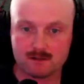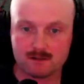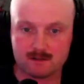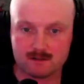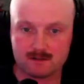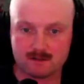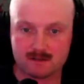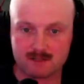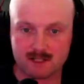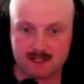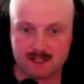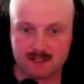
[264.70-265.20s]

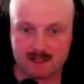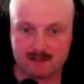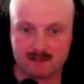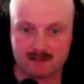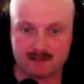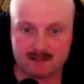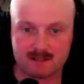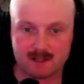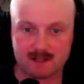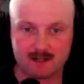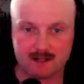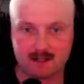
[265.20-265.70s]
Take out
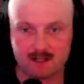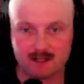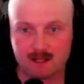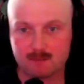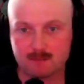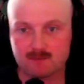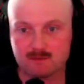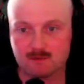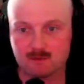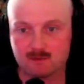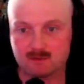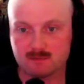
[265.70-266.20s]
this Iron Cap
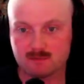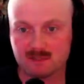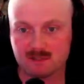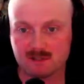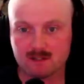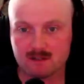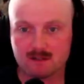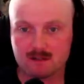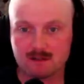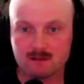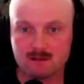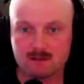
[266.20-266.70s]
Swordsman.
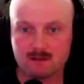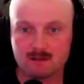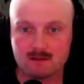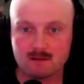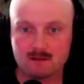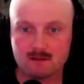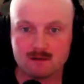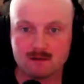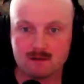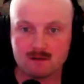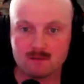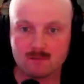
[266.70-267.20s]

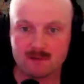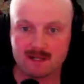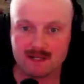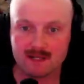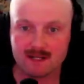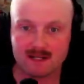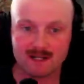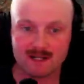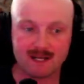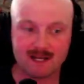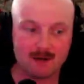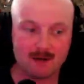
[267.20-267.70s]
We got a
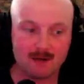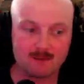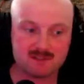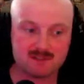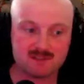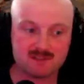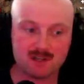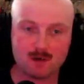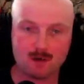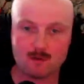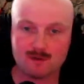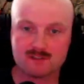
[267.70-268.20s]
guy with
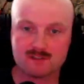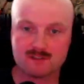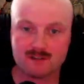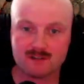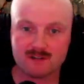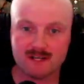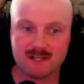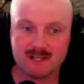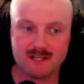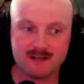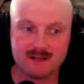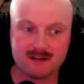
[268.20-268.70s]
stalwarts
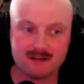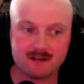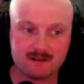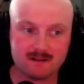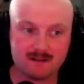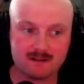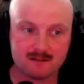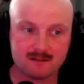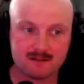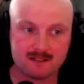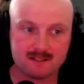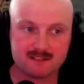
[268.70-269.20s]
right here.
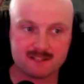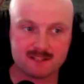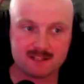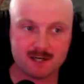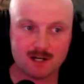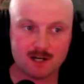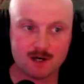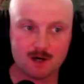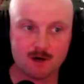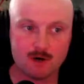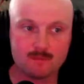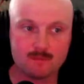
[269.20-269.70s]
Let's
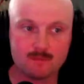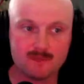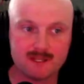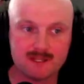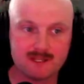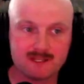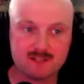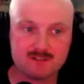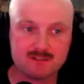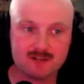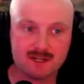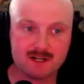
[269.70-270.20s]
hope that
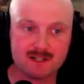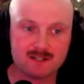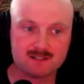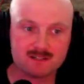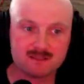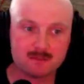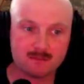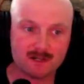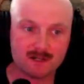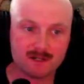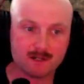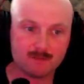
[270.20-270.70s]
he tries to
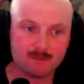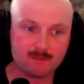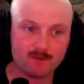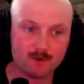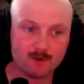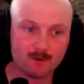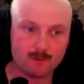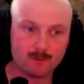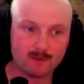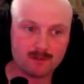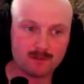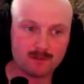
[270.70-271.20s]
bring them forward.